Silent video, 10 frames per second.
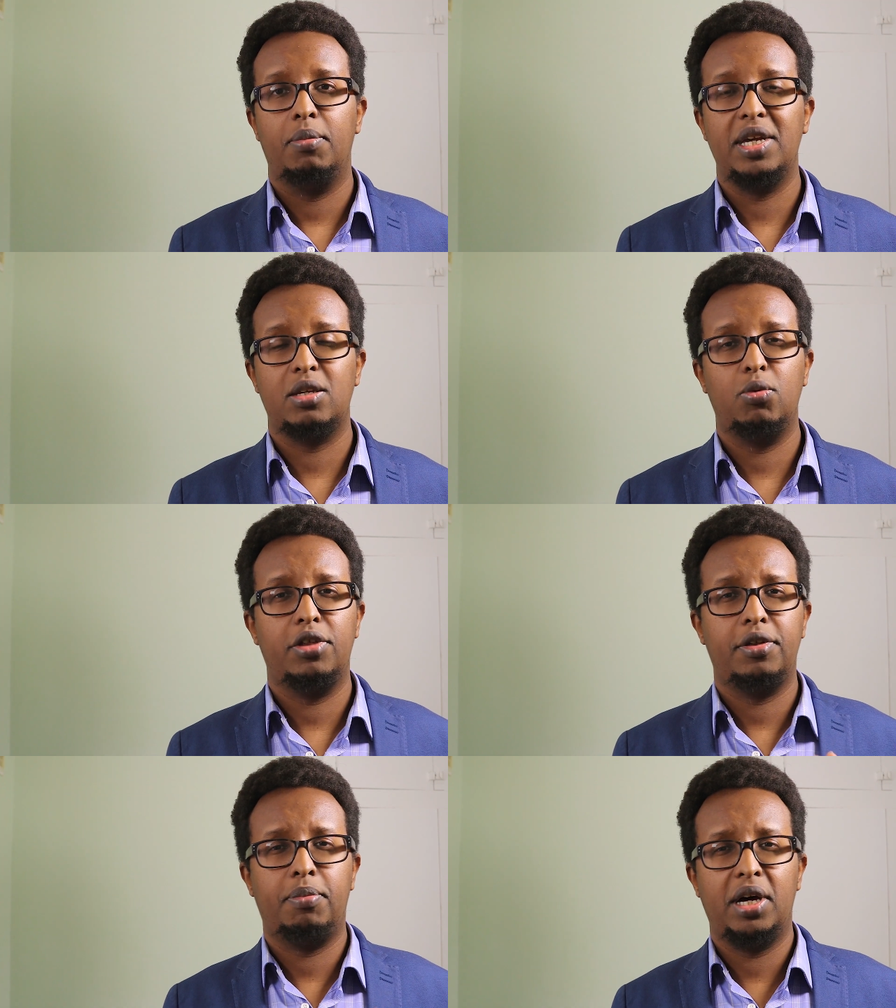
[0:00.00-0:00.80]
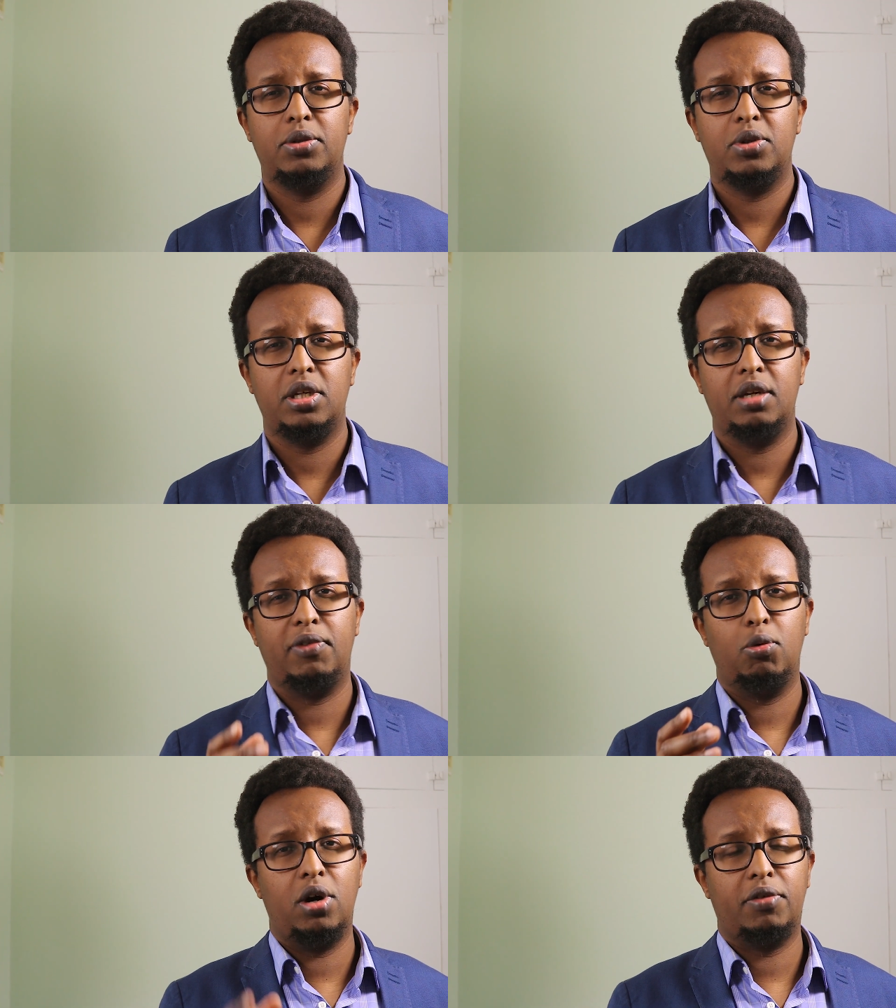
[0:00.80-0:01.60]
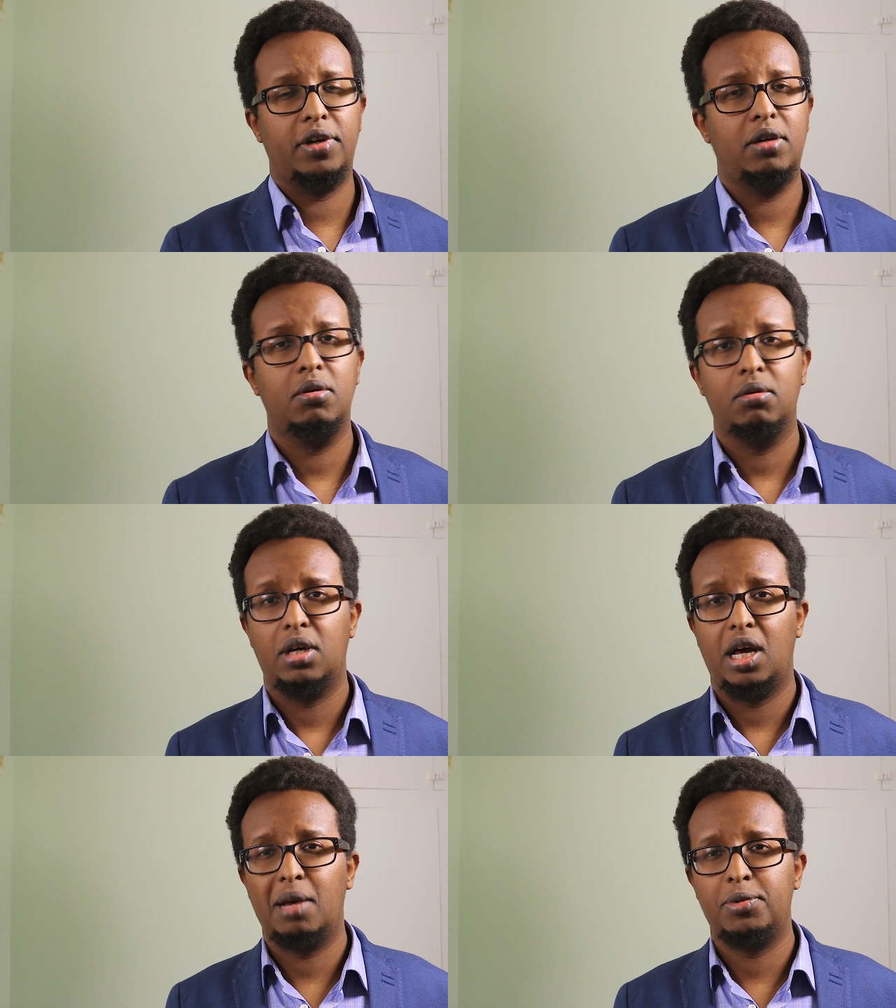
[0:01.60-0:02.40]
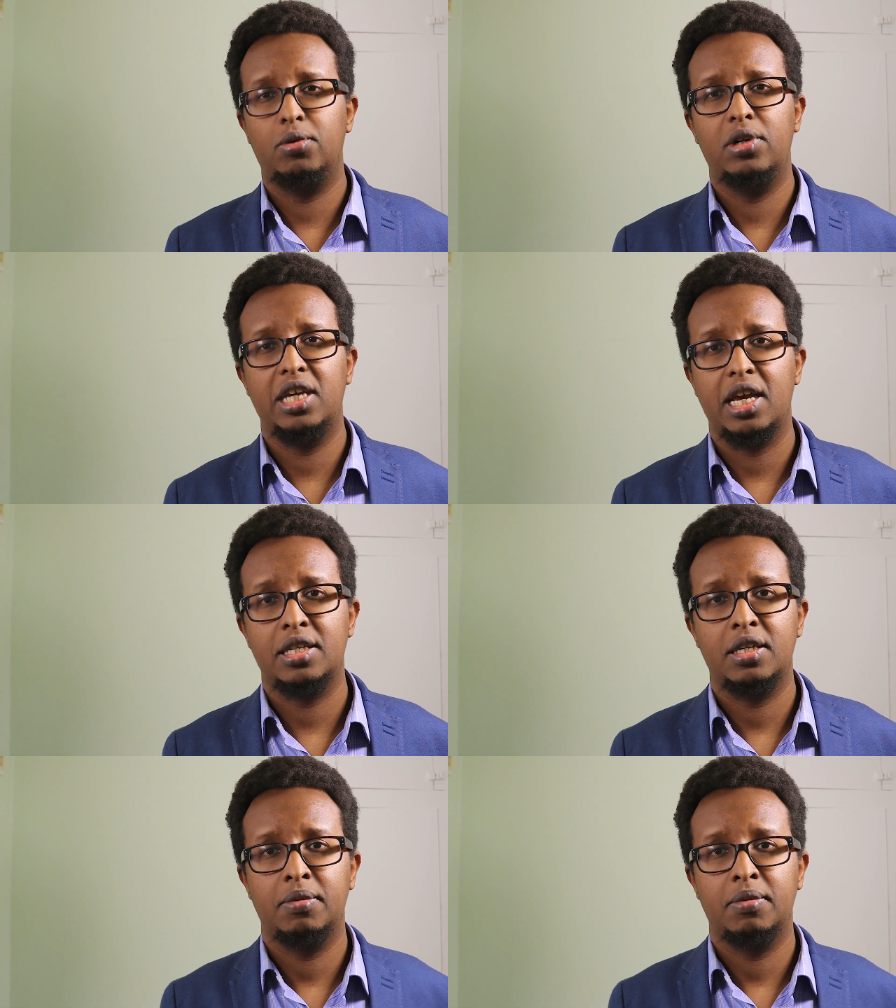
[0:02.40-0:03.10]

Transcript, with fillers: But is it worth a punt to see if it work for you? Absolutely yes.